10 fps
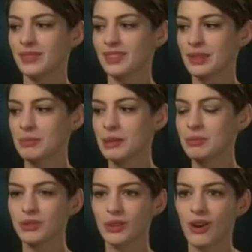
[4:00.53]
the
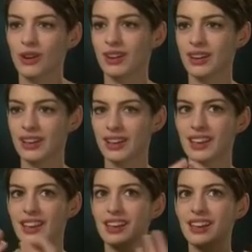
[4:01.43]
People song
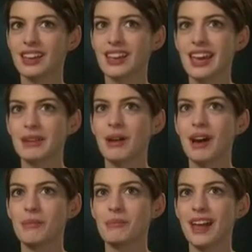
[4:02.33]
came
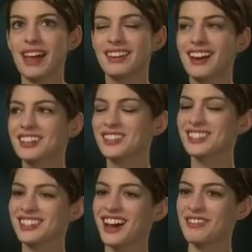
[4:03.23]
up, and I
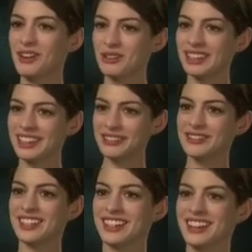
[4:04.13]
felt
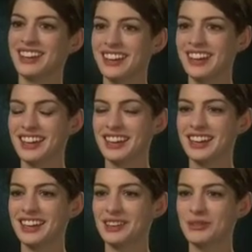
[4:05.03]
lifted, and
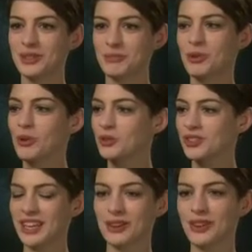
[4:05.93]
it was a
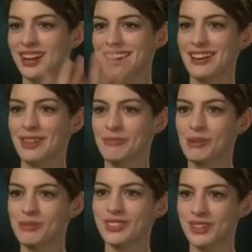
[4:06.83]
gorgeous soundtrack to have that
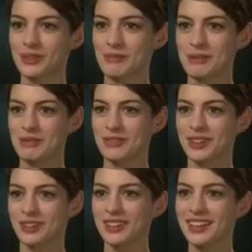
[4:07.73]
moment too, and it made me
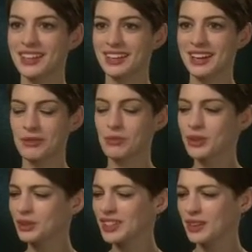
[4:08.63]
feel,
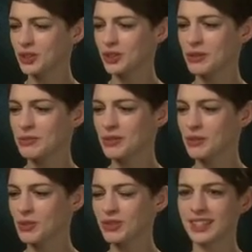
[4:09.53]
weirdly enough, it should have made me feel
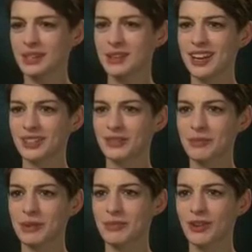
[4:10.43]
more silly, but it
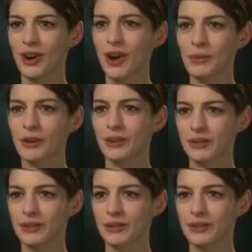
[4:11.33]
made me feel calmer.